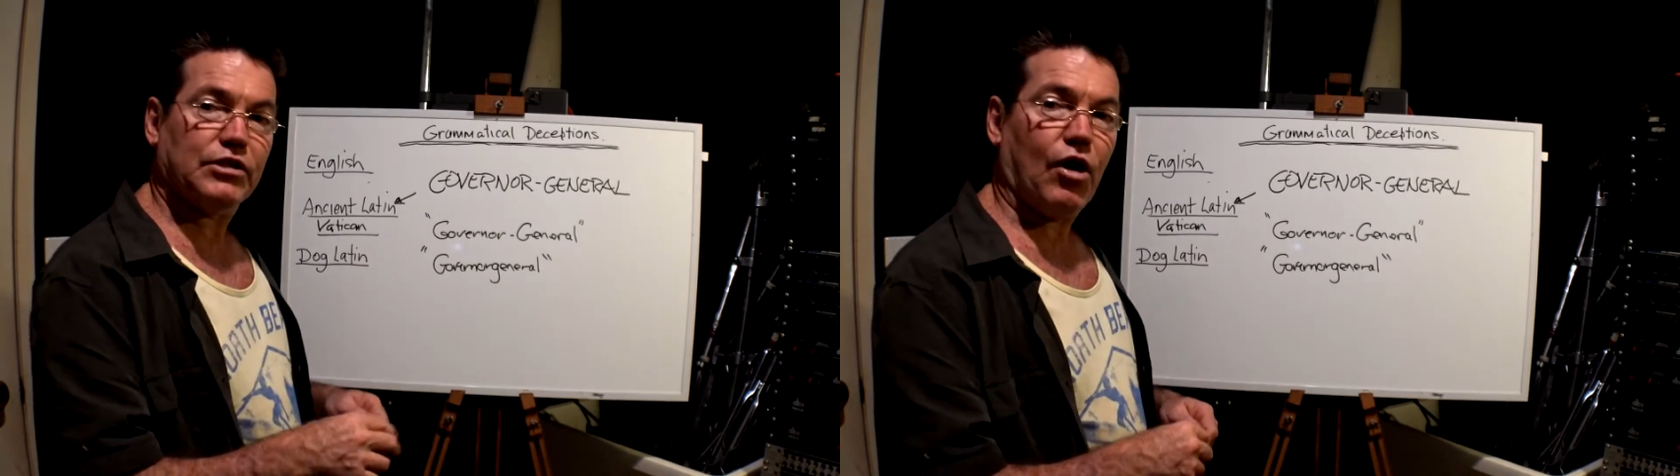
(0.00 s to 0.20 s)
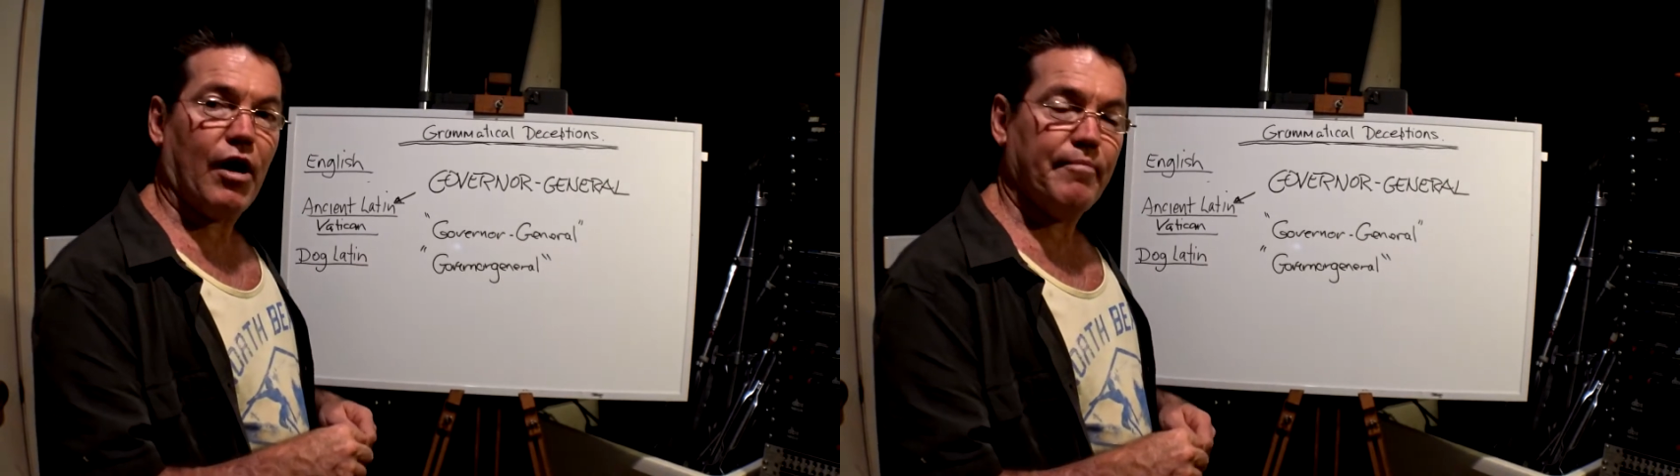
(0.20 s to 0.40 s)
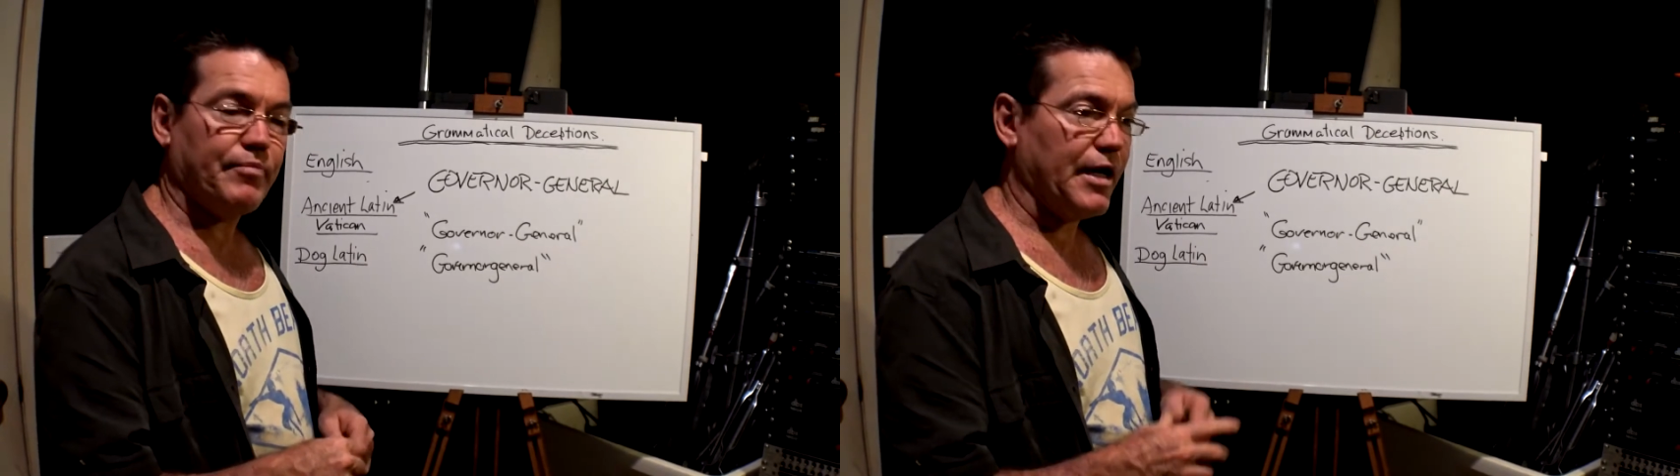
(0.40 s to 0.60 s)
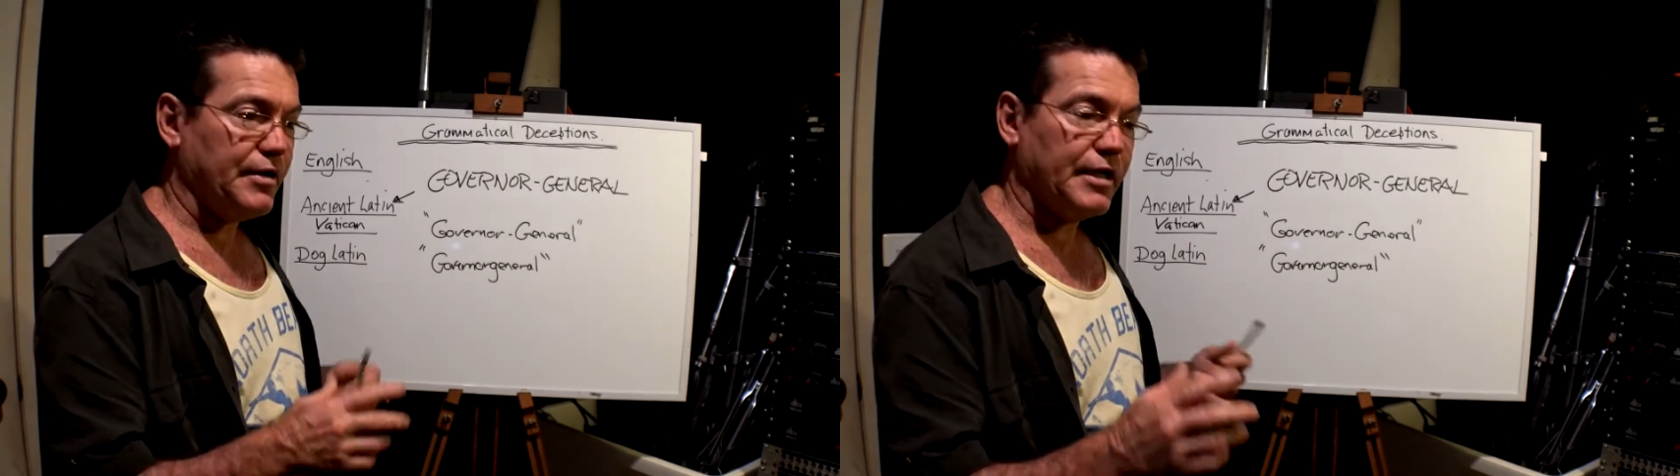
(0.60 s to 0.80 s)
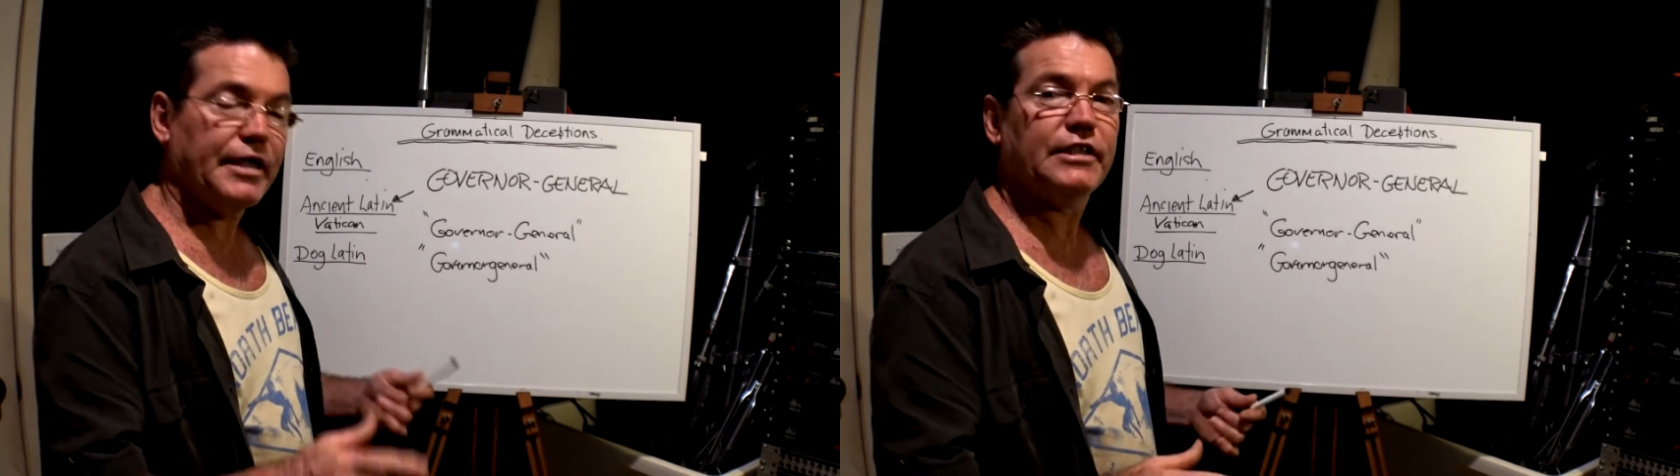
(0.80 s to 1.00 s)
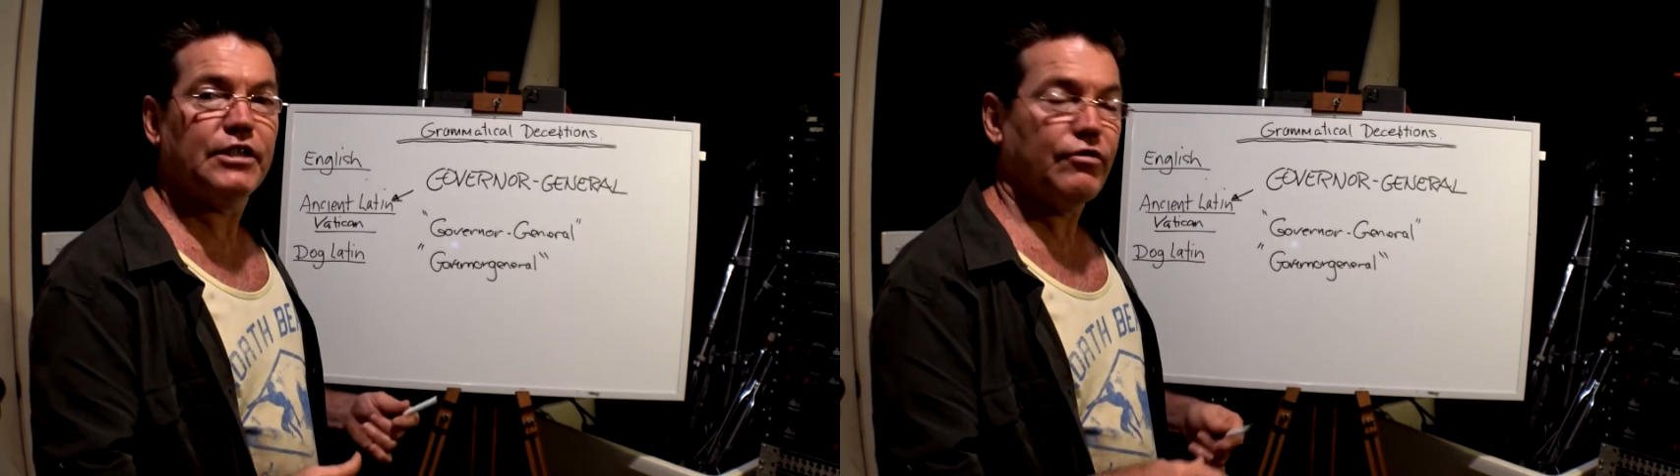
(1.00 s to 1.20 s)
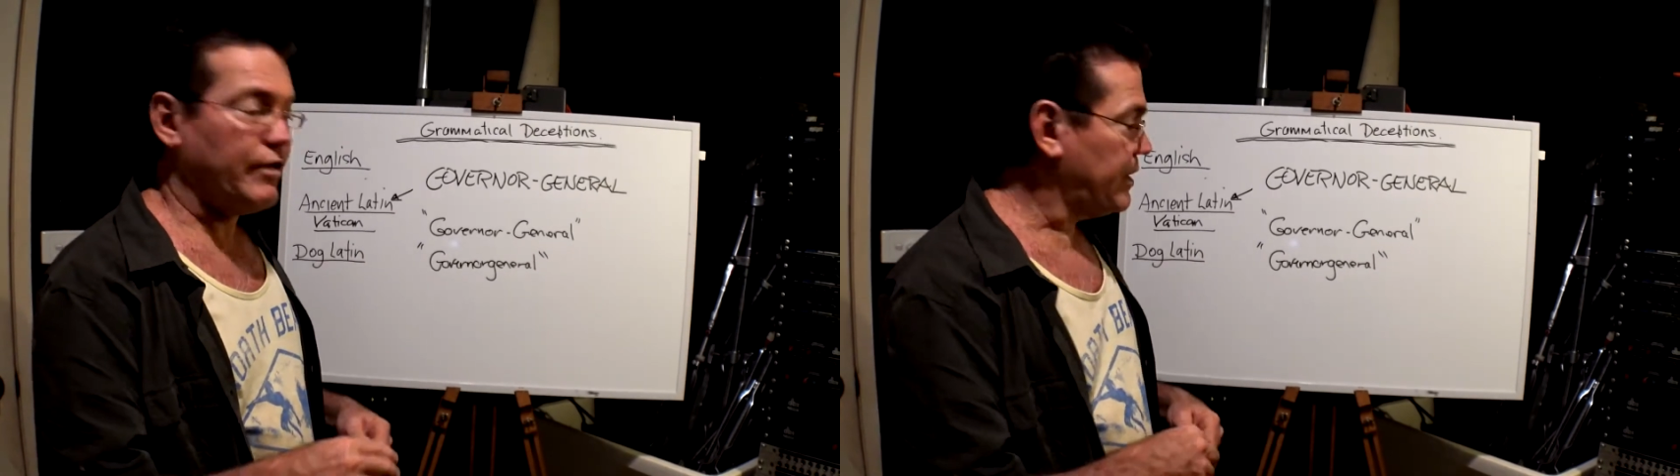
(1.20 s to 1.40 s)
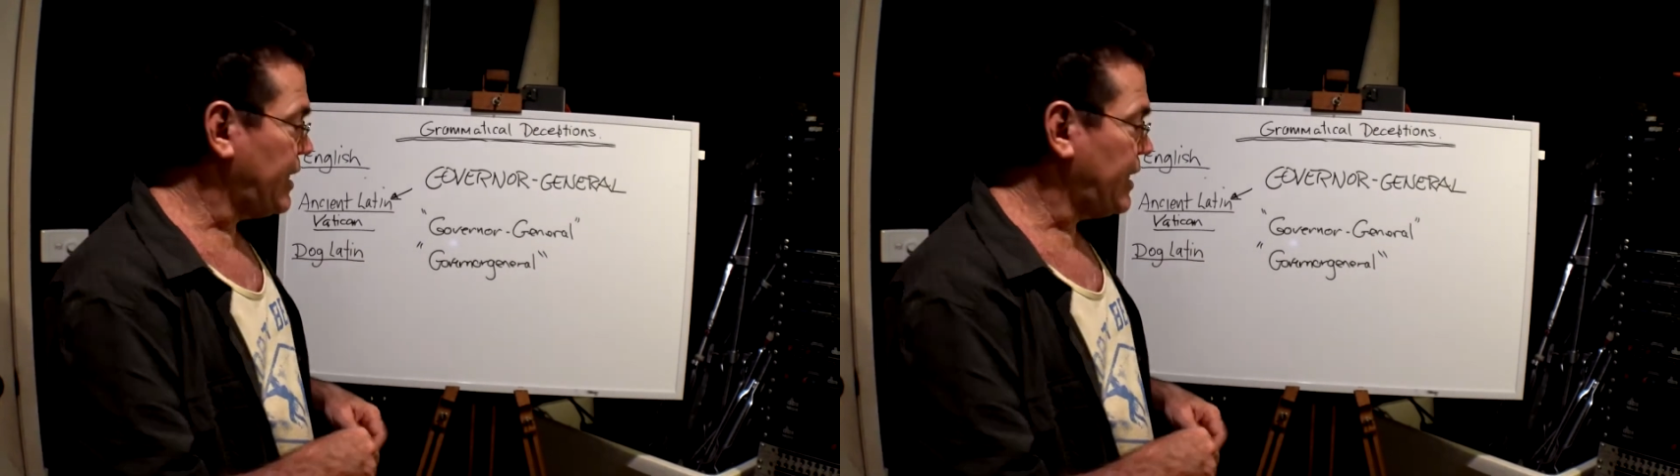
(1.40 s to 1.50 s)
time in the dictionary,